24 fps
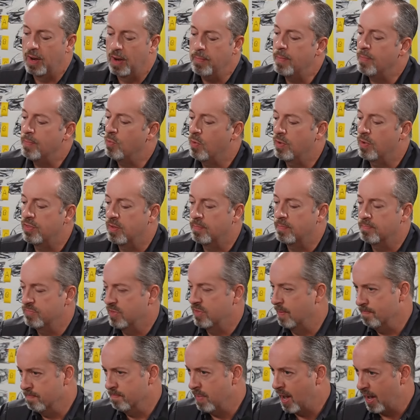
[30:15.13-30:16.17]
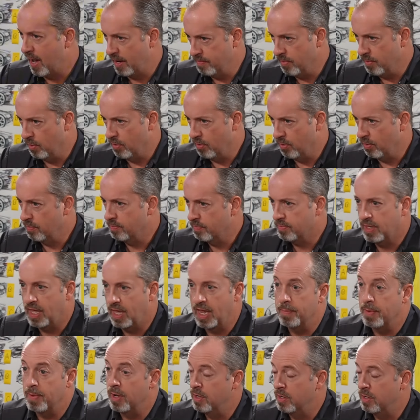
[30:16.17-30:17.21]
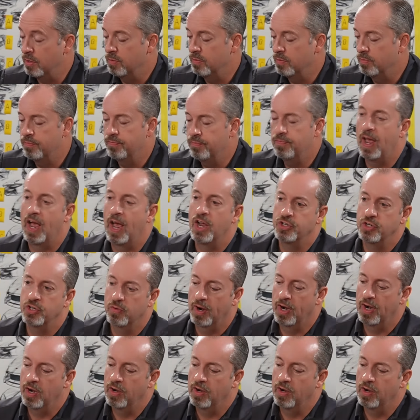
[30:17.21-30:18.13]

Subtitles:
remember when the mod motor came into fashion, right?